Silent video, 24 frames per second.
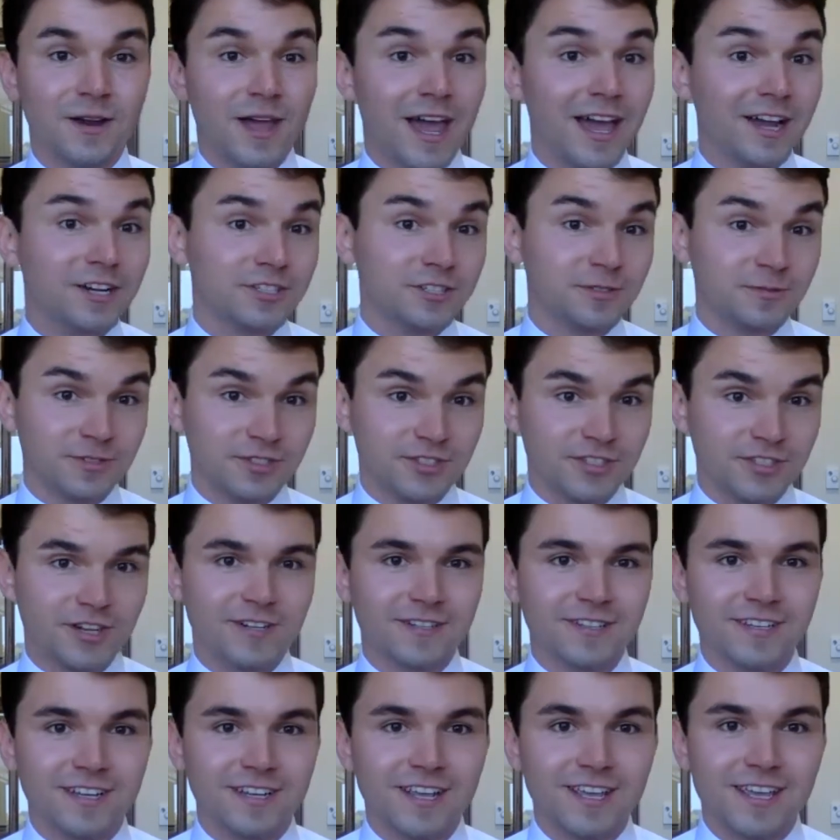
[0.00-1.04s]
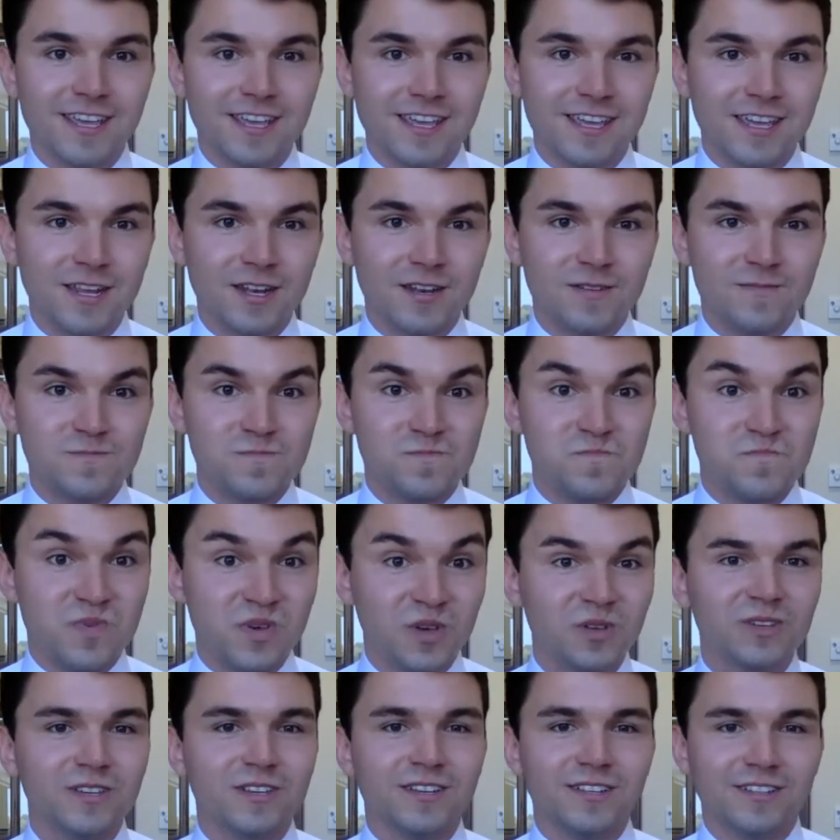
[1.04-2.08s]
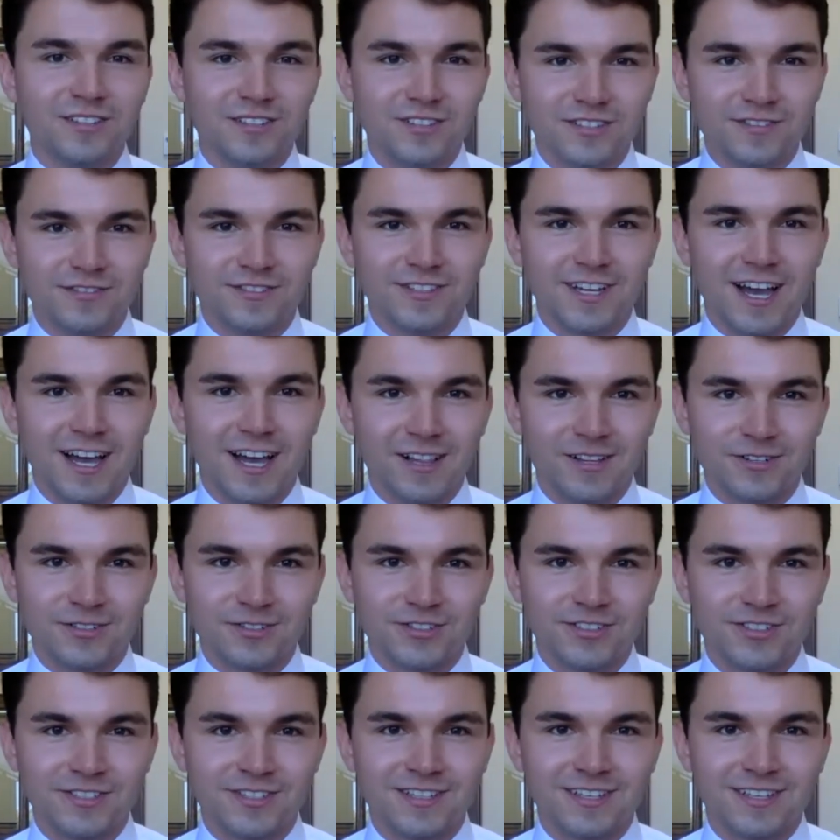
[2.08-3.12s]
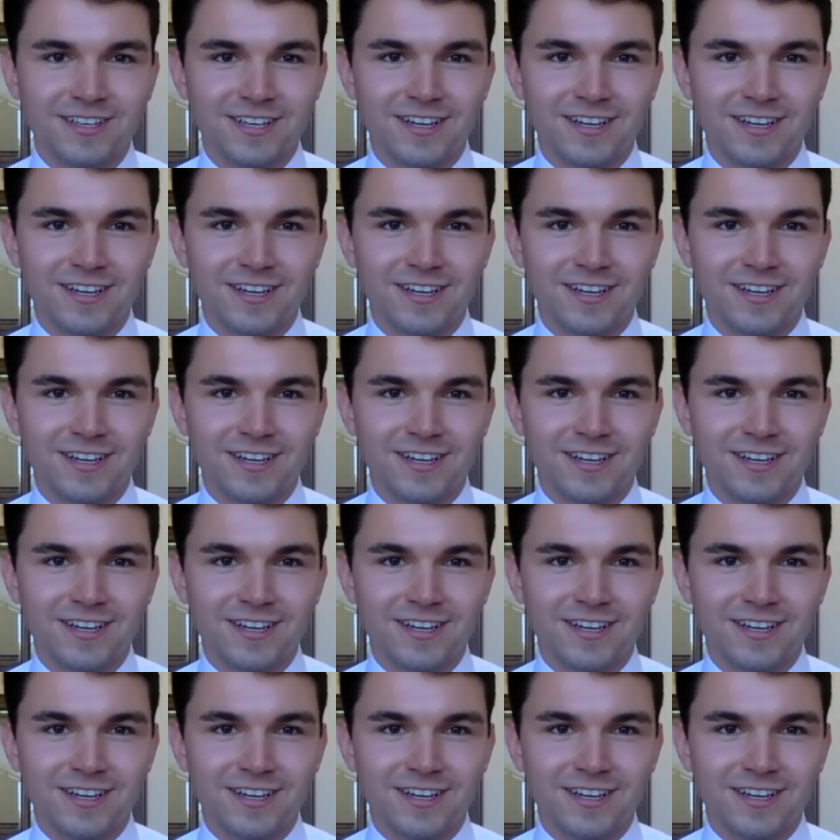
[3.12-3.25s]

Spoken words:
actually resulted in billions of dollars